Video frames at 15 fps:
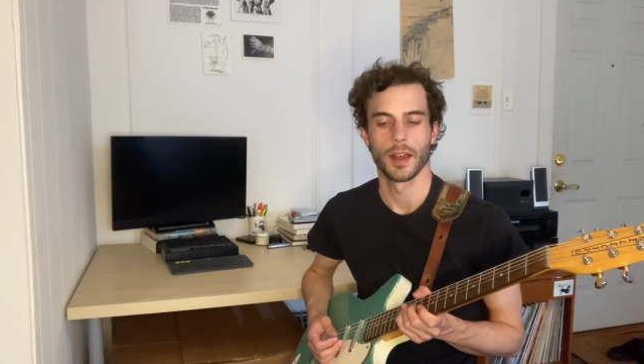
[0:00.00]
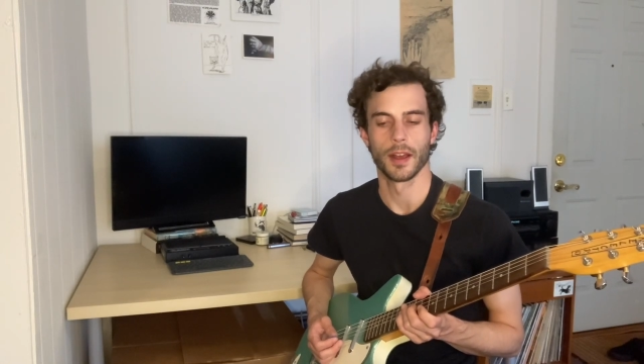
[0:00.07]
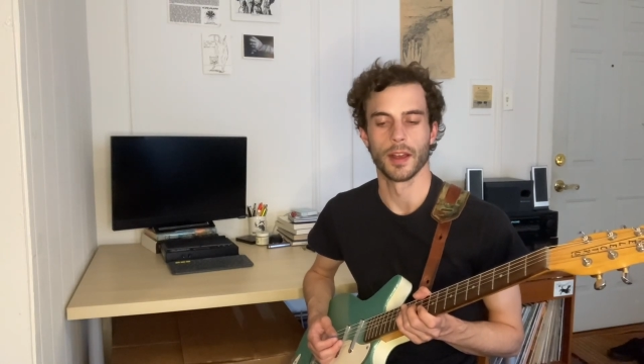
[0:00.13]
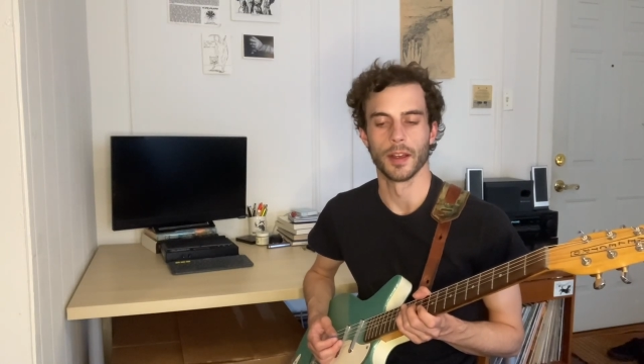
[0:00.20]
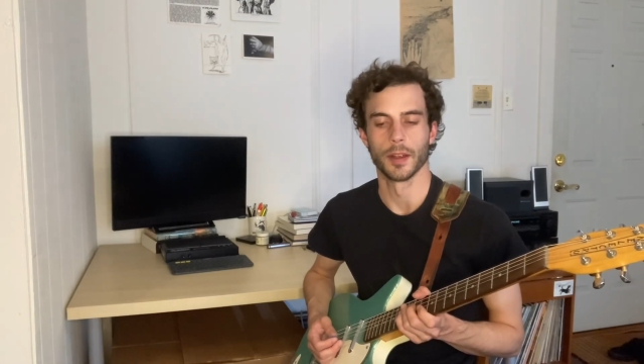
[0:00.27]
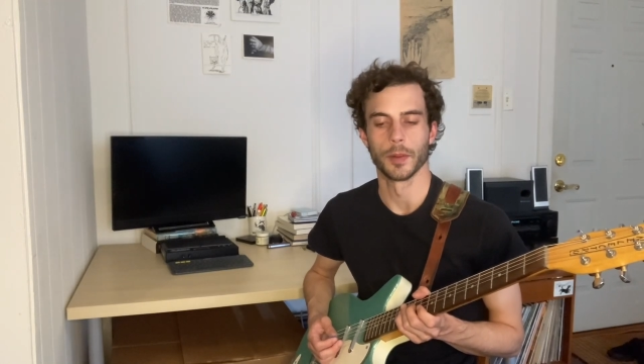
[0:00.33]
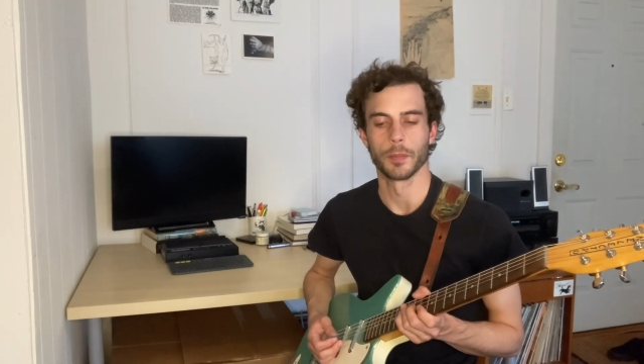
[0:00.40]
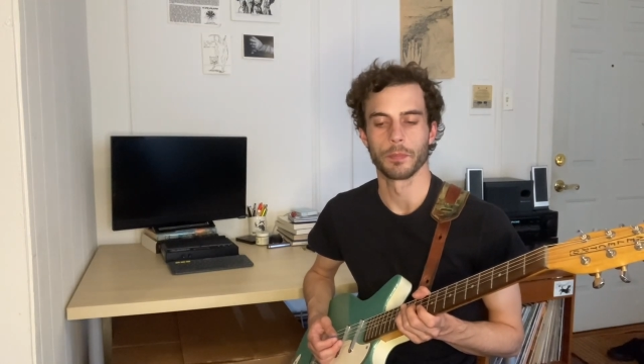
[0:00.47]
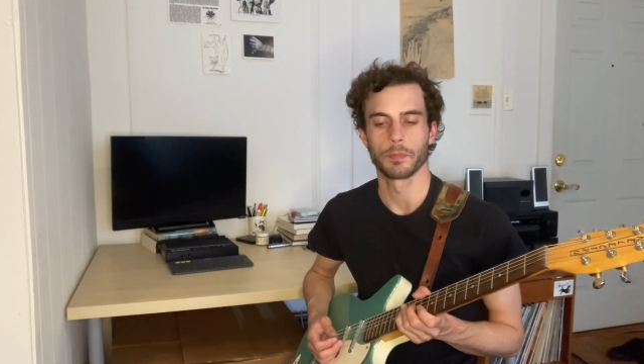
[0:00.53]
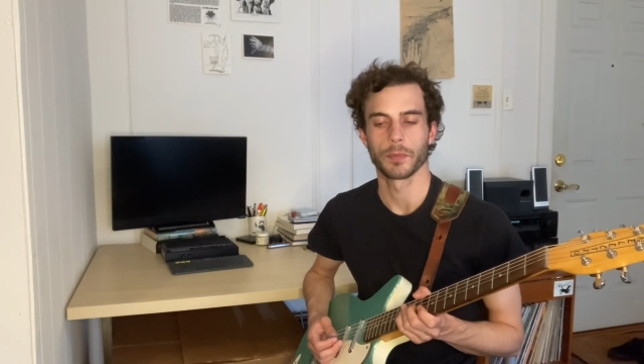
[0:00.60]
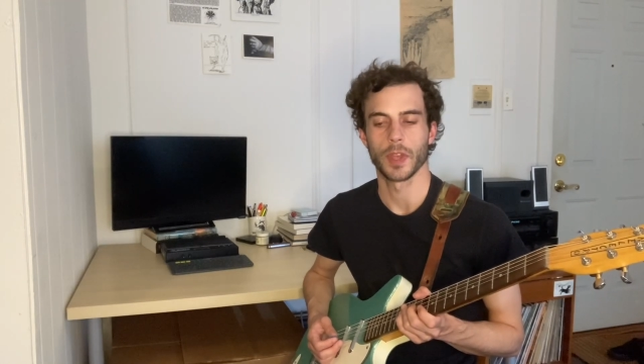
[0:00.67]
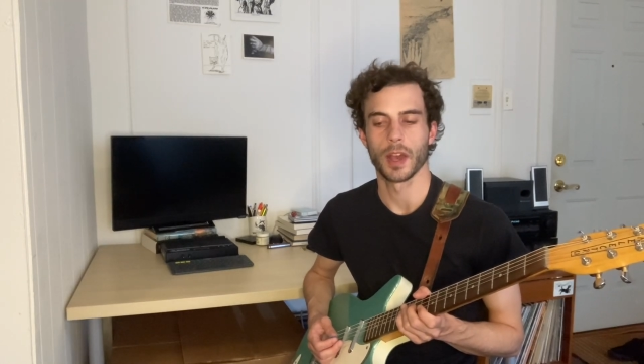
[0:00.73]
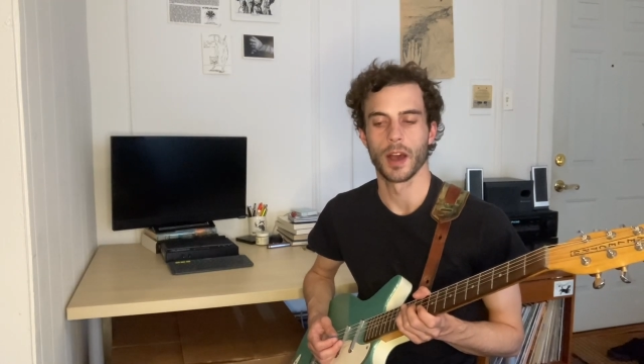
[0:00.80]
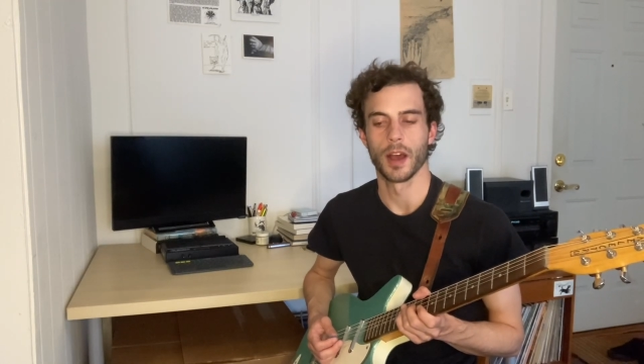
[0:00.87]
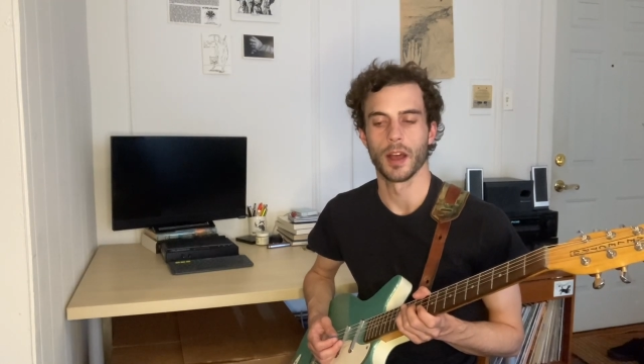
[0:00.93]

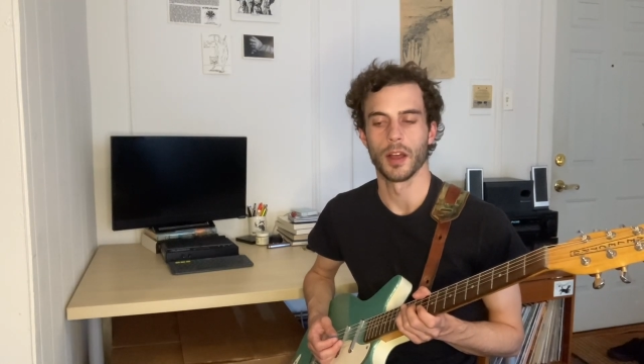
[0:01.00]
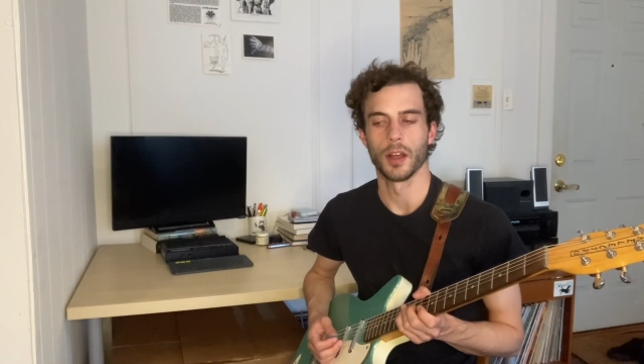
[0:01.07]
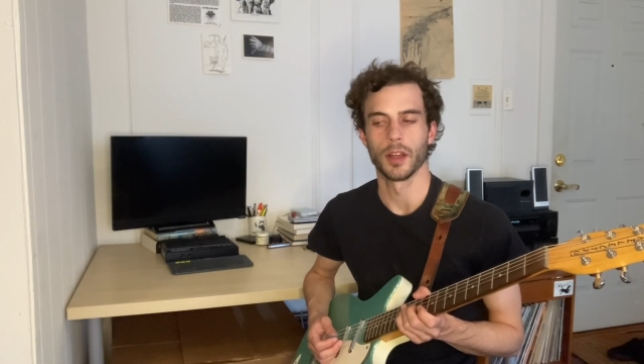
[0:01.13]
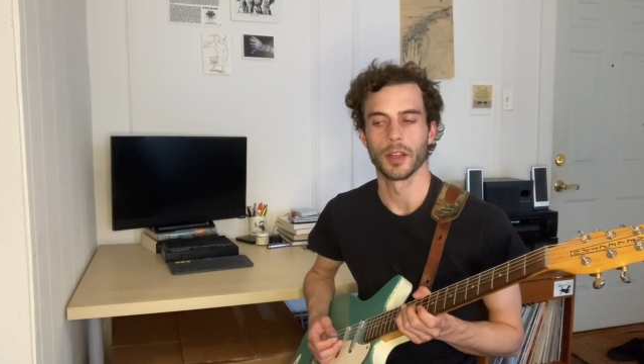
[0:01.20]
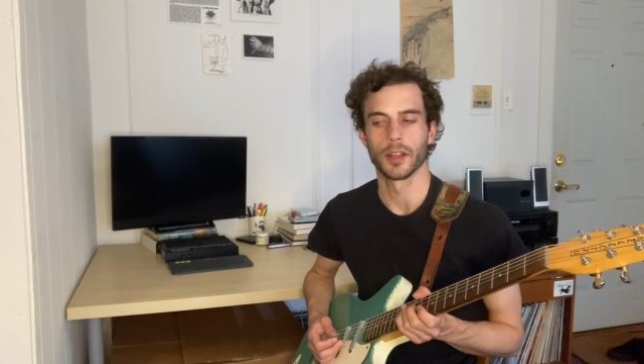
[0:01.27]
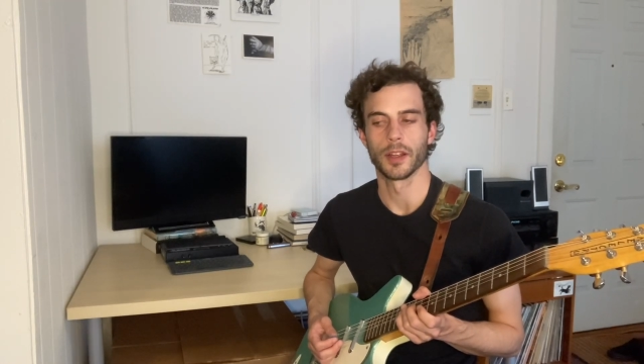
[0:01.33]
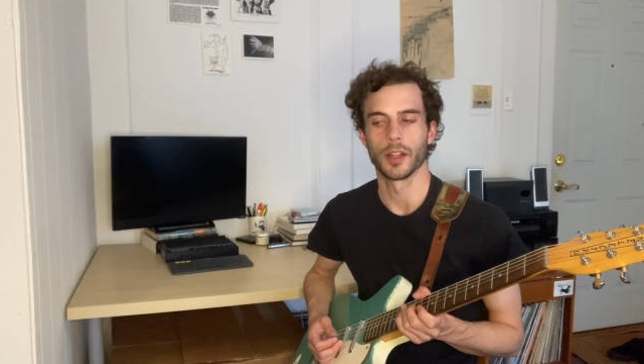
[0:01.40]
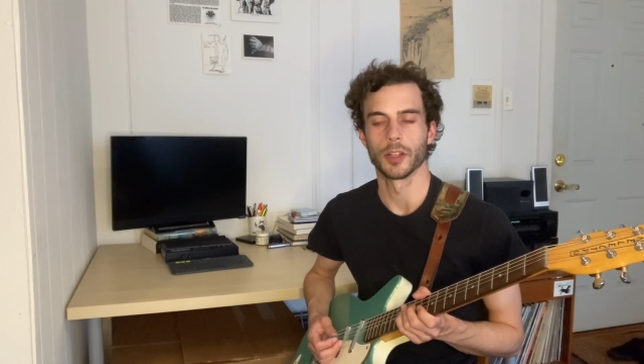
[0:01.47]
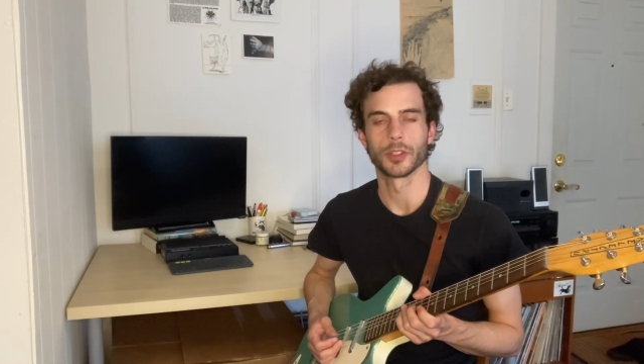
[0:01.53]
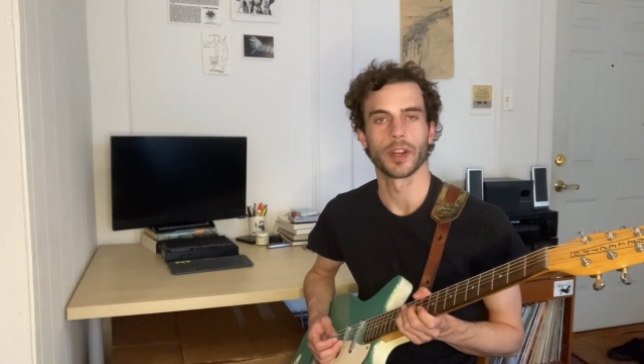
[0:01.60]
I'll